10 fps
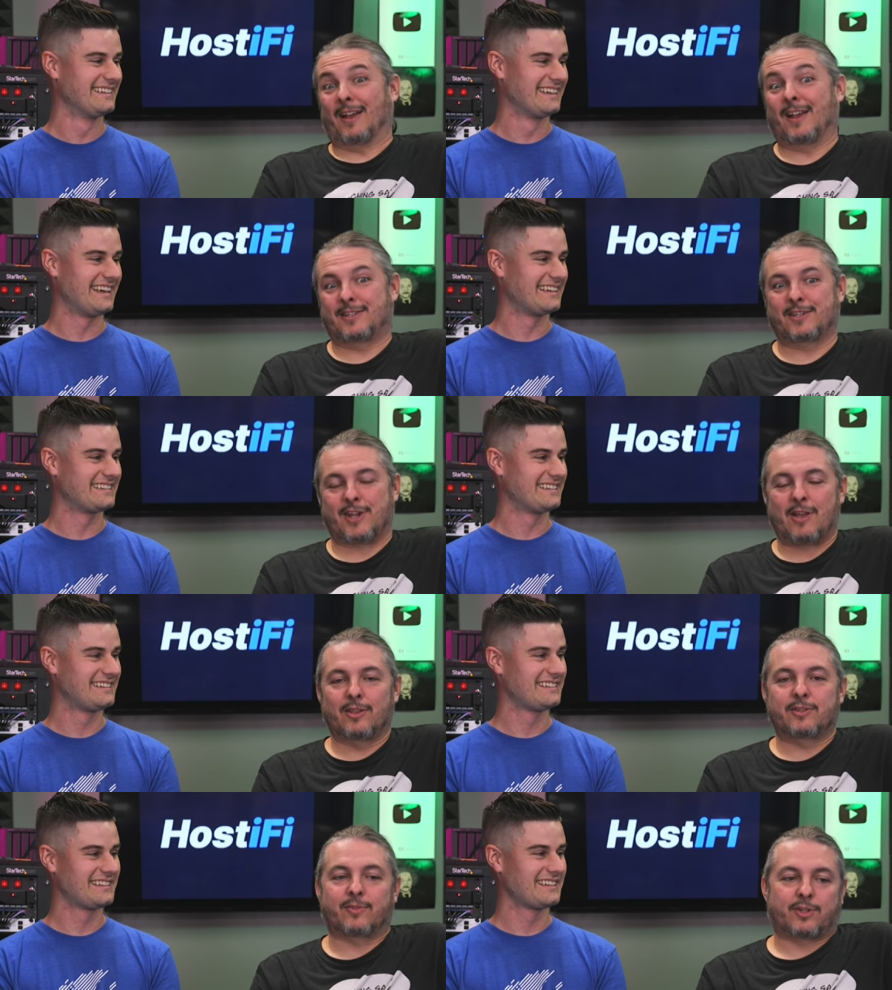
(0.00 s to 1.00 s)
Speaker 1: it's a
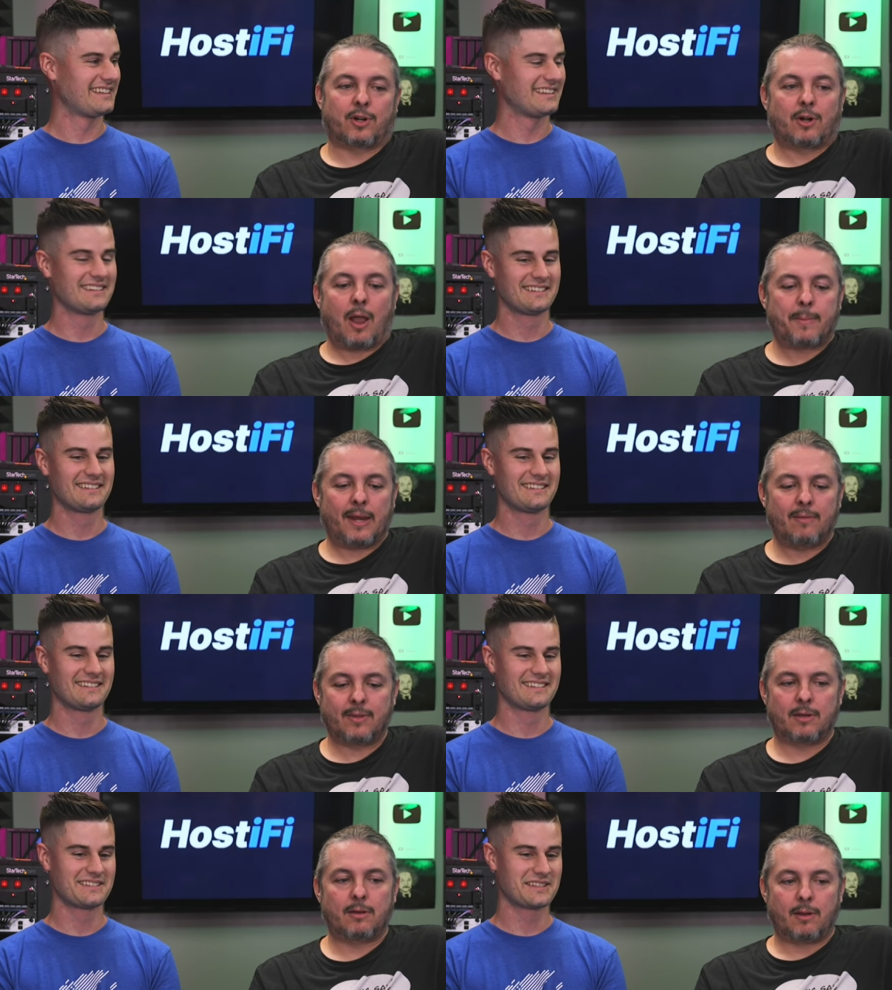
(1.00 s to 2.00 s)
challenge for sure i mean
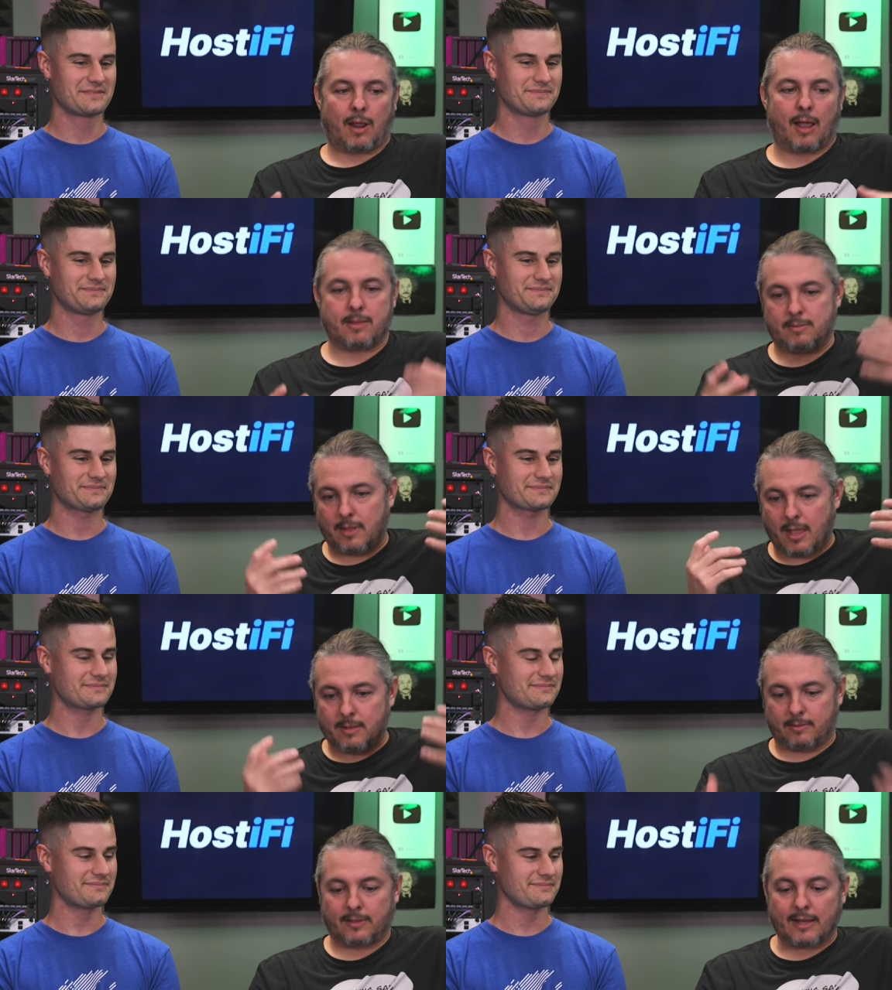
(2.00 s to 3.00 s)
even
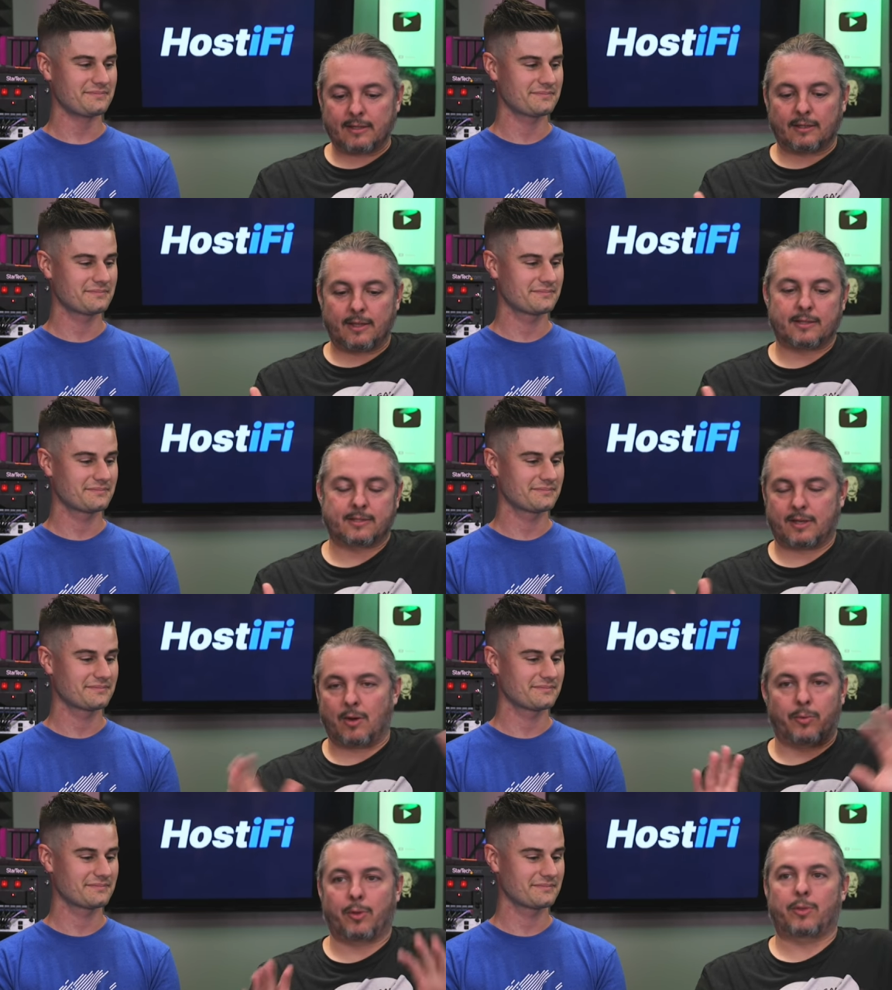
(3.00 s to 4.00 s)
technically, because you know
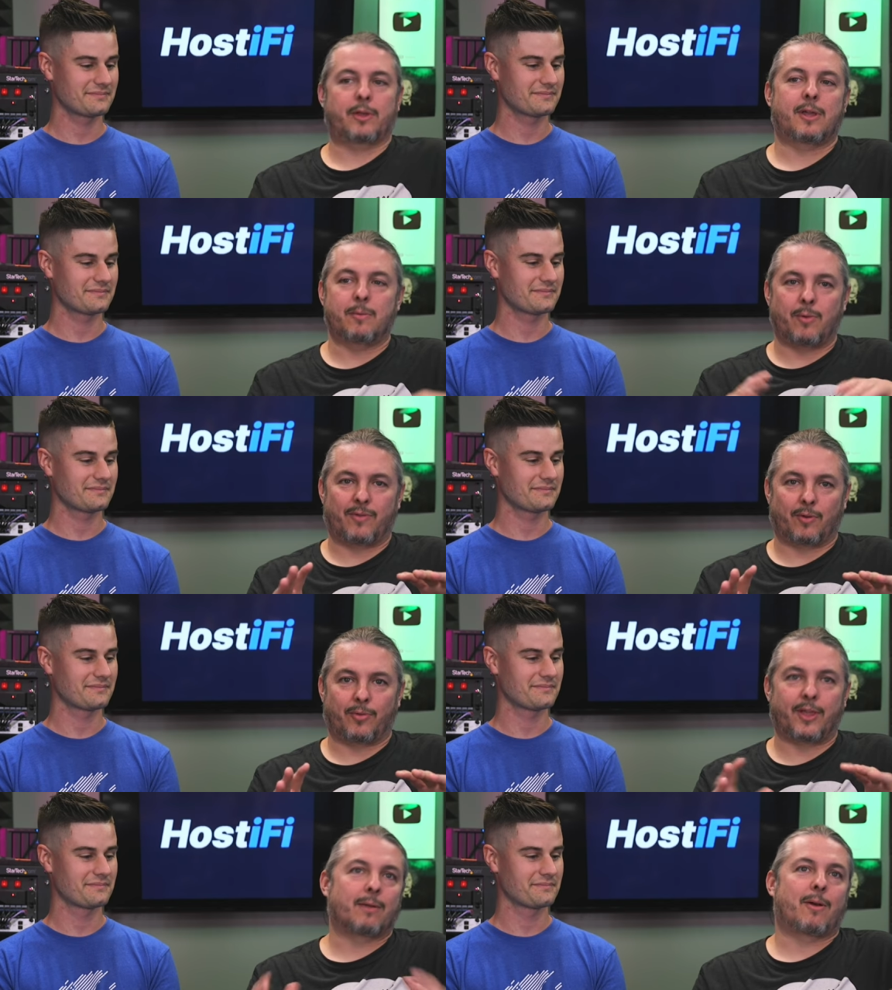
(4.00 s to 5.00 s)
the, the if you're
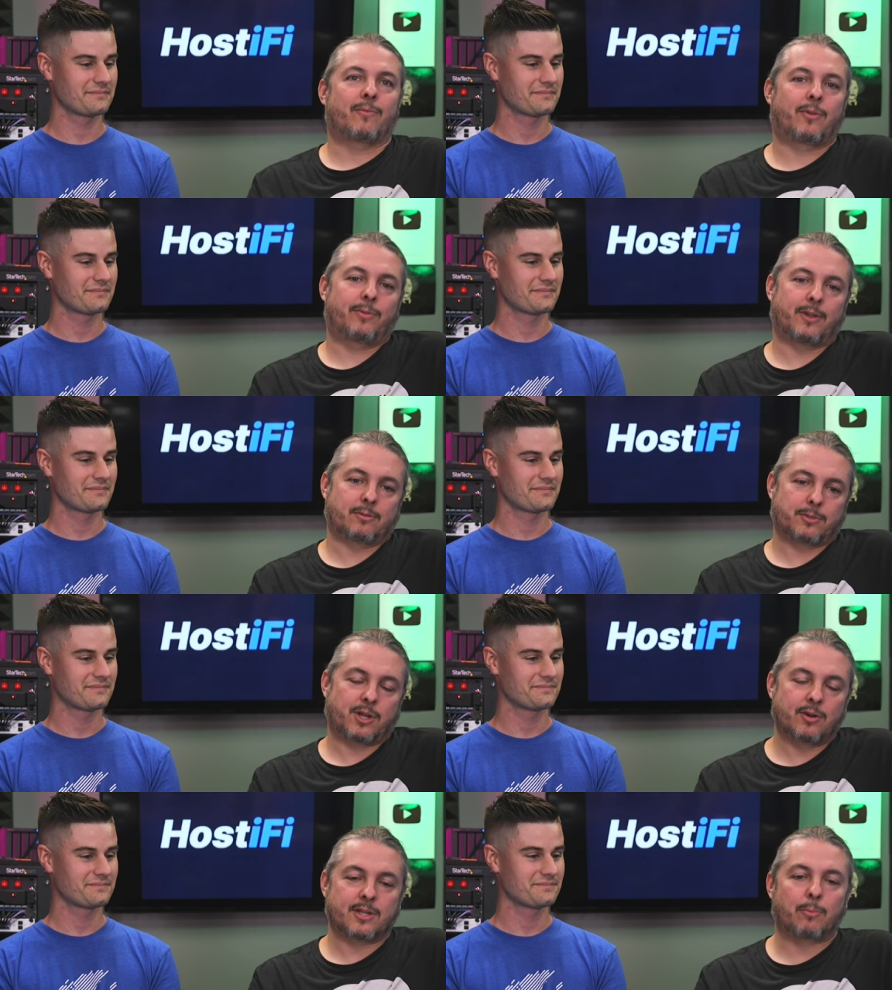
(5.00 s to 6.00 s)
thinking about from, things from a
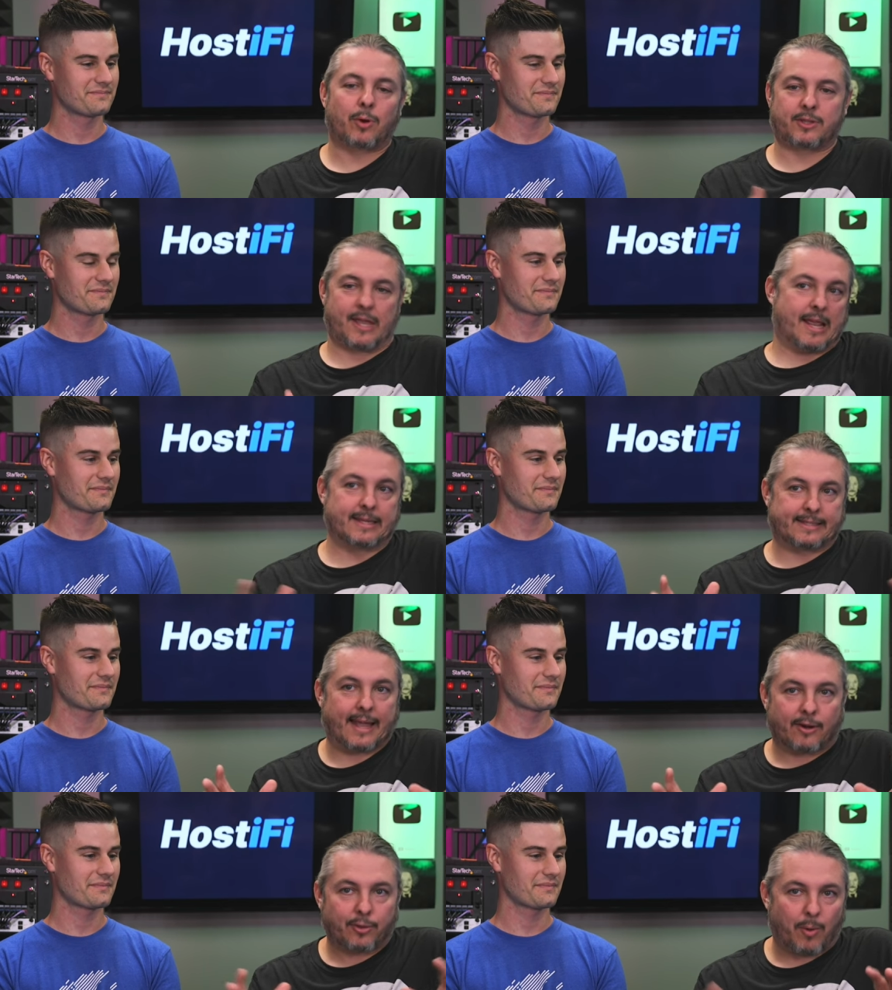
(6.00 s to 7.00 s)
security standpoint, the
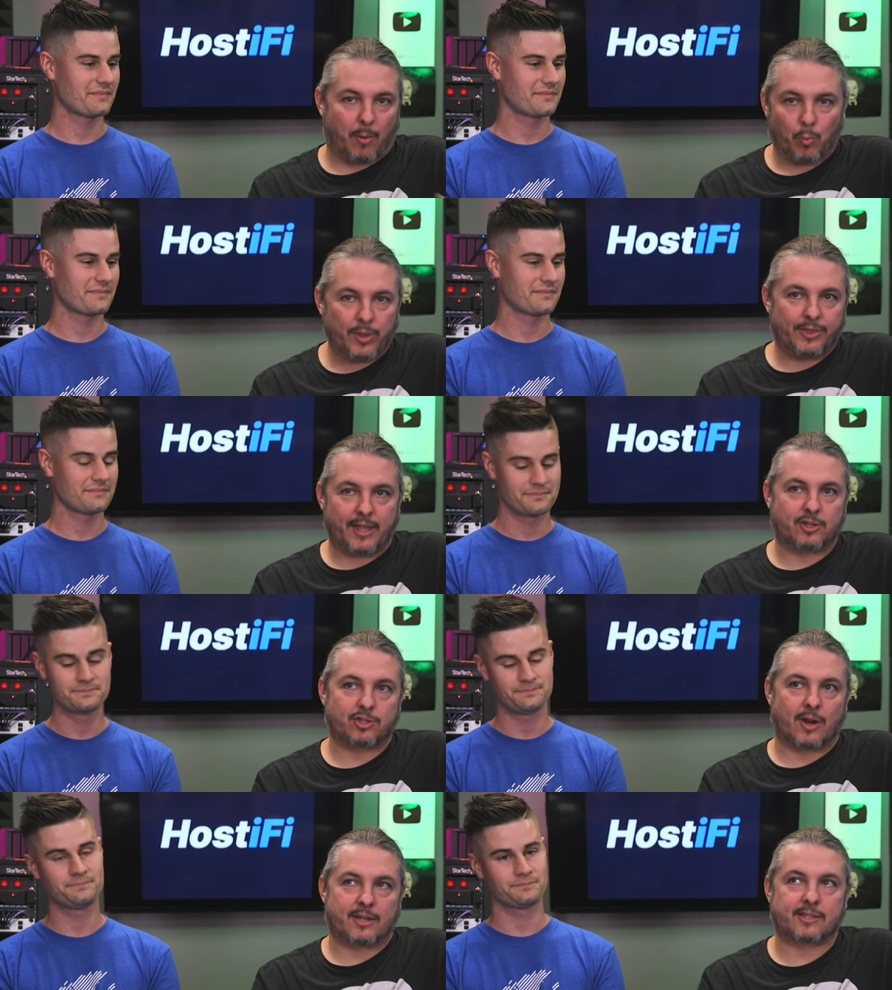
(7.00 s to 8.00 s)
insider threat wouldn't they just
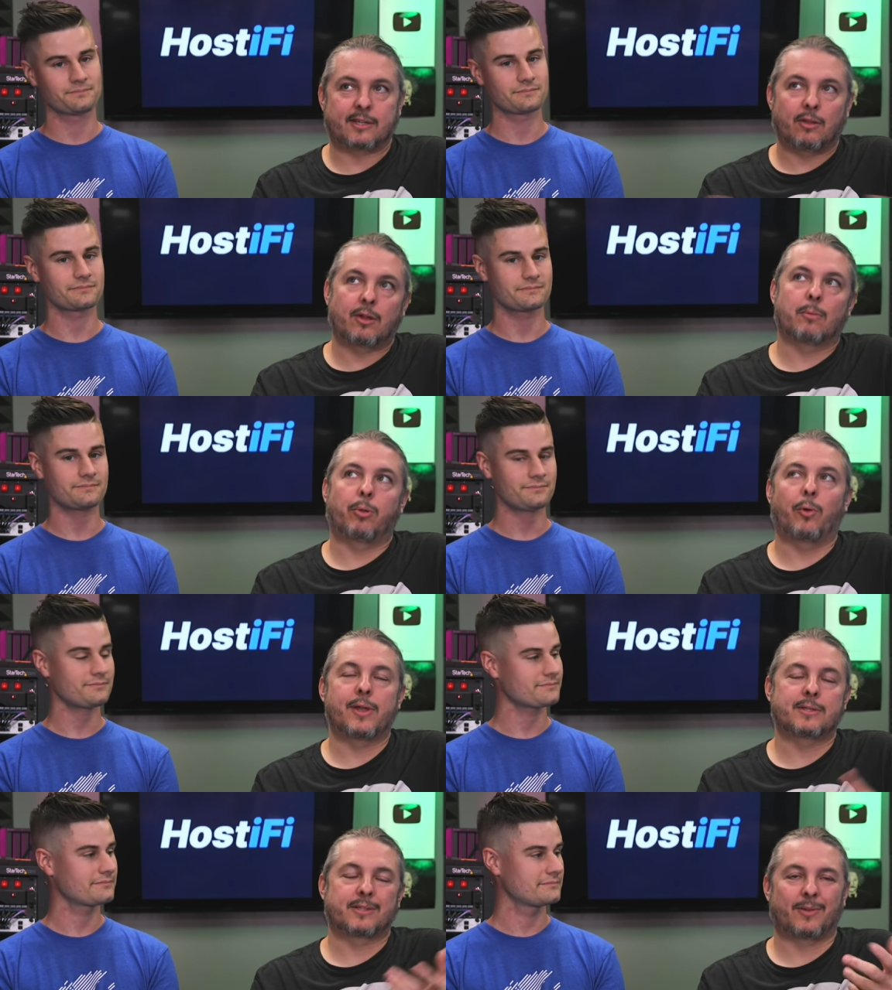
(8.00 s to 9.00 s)
try to steal your
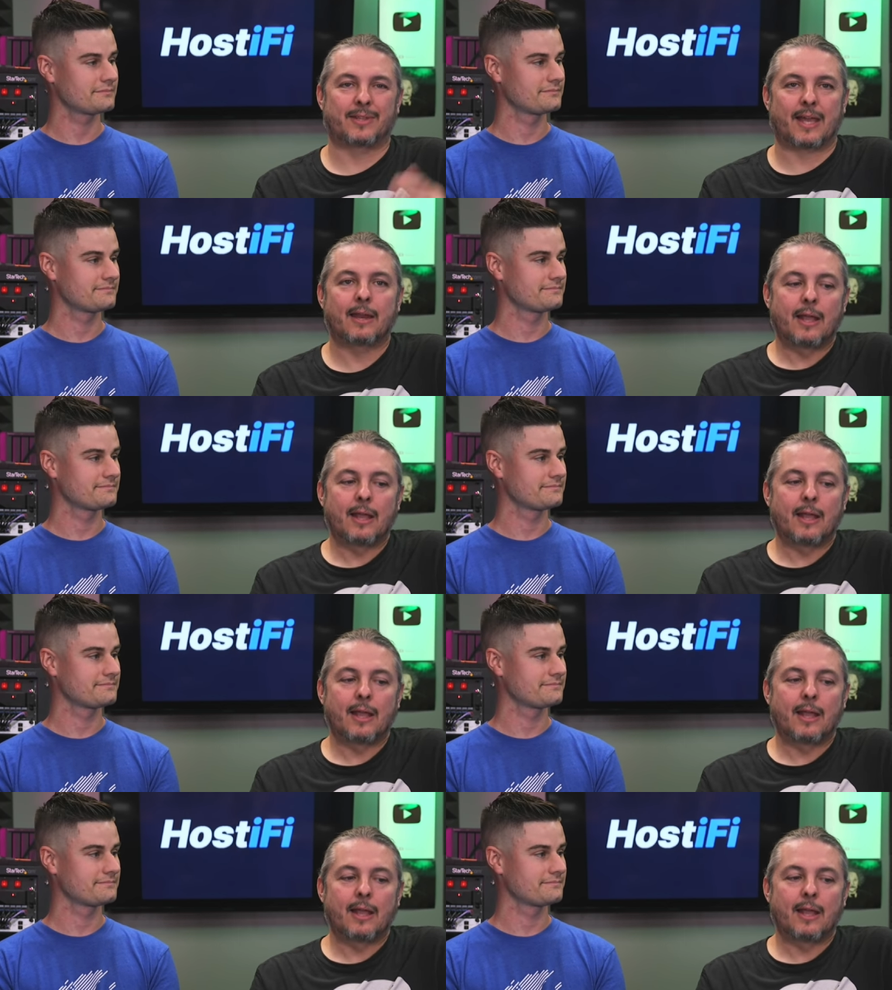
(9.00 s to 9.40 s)
employees like that?